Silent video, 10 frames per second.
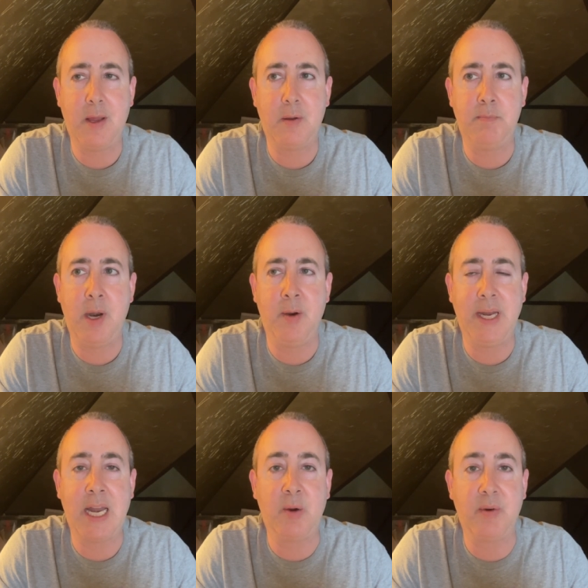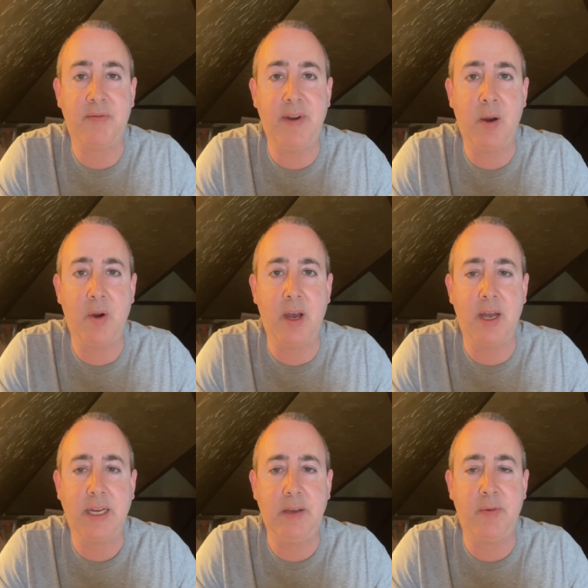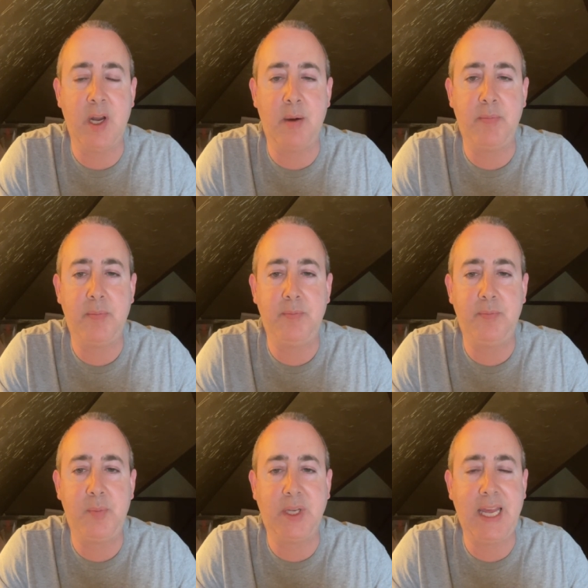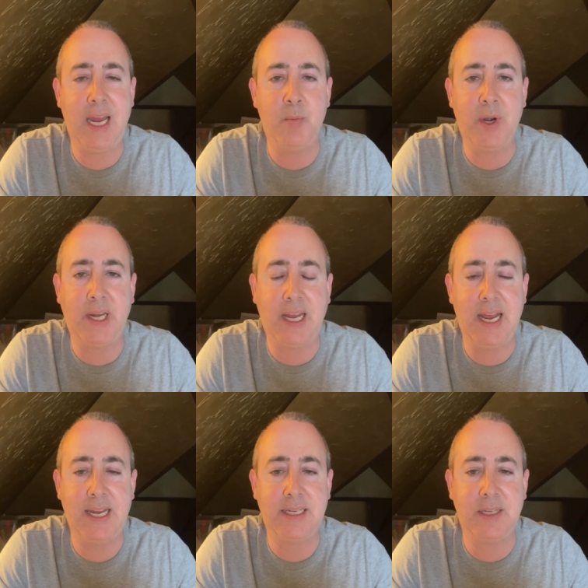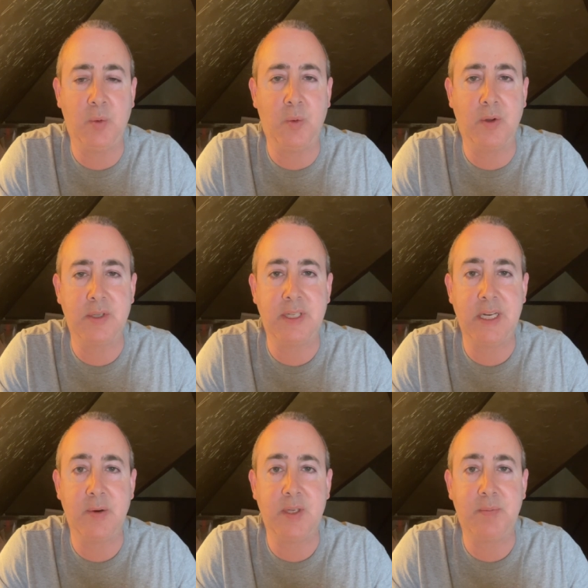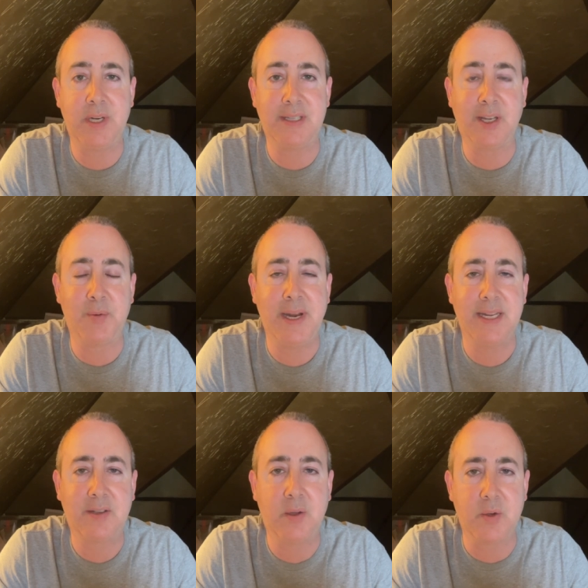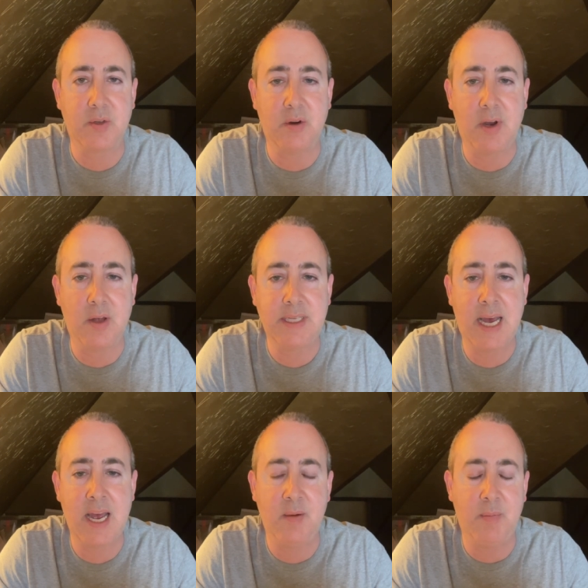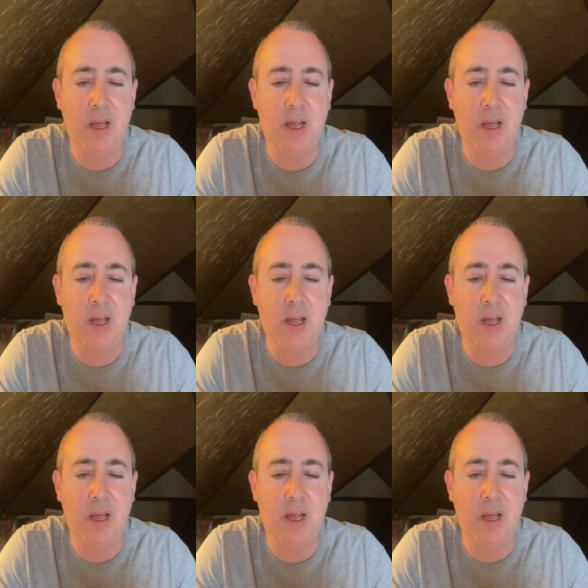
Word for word: Mariano Rivera giving up the game-winning hit in the World Series, but he's the greatest closer of all time.